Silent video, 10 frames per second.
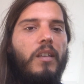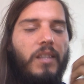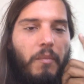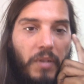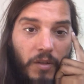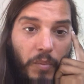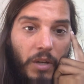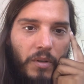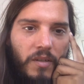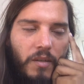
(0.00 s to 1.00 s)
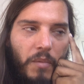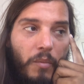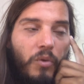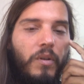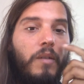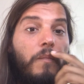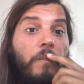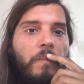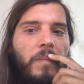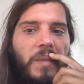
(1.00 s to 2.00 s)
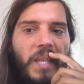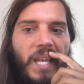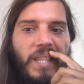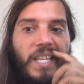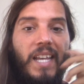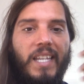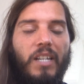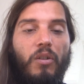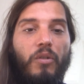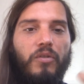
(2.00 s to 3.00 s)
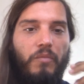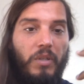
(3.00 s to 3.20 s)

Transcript: the experience, the memory, then that can also,